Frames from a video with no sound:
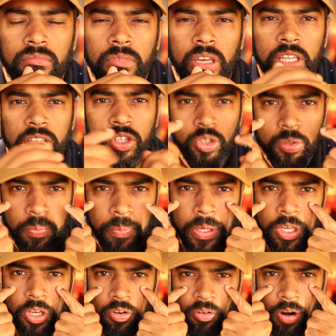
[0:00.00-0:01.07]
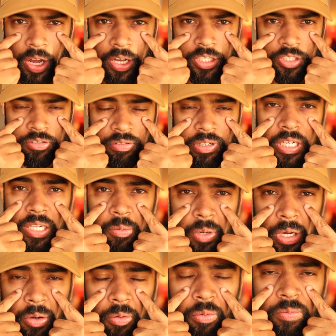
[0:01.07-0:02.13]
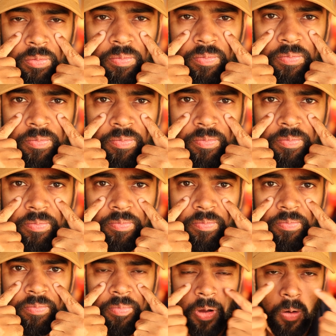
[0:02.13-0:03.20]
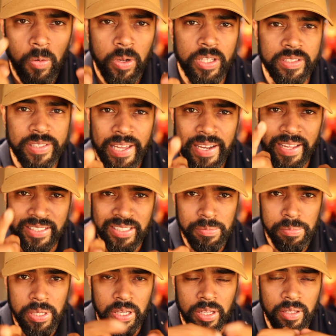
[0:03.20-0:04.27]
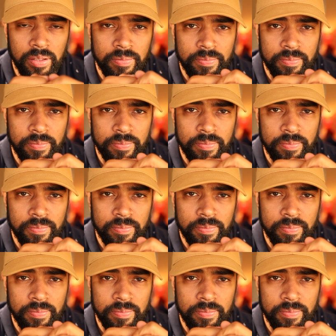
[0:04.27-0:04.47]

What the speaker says: It does pick your eyes really well, only in 1080p,